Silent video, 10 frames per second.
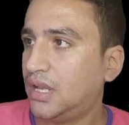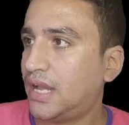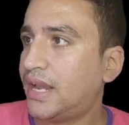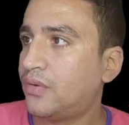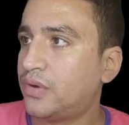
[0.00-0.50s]

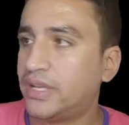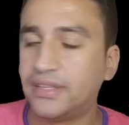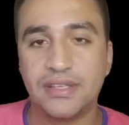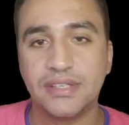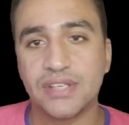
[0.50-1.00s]
And now it
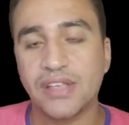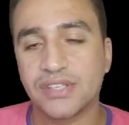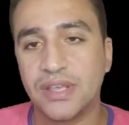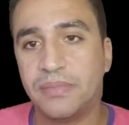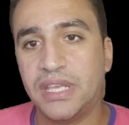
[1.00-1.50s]
is
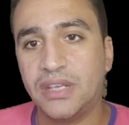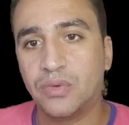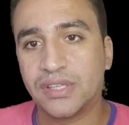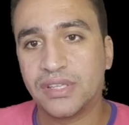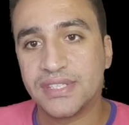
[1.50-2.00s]
asking me
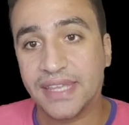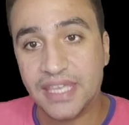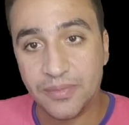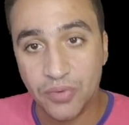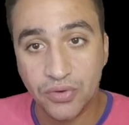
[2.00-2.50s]
what is the
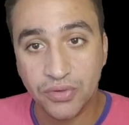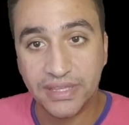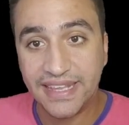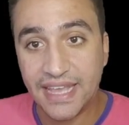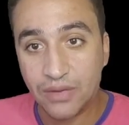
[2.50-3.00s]
keyboard
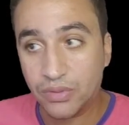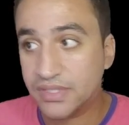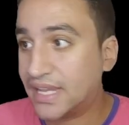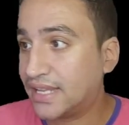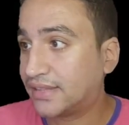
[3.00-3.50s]
layout
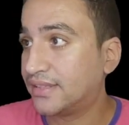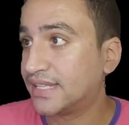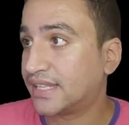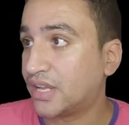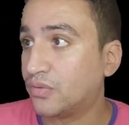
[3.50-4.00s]

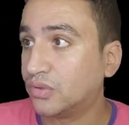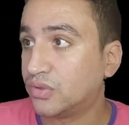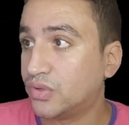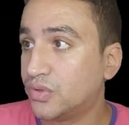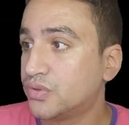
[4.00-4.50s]
that I want to
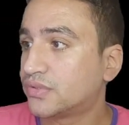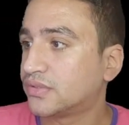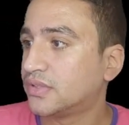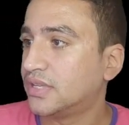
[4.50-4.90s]
use.